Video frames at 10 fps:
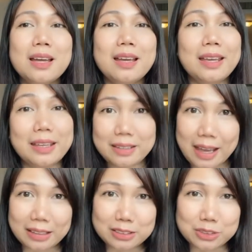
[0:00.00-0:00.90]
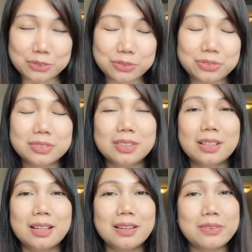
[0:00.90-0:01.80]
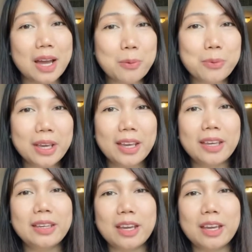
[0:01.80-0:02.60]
and active. That way,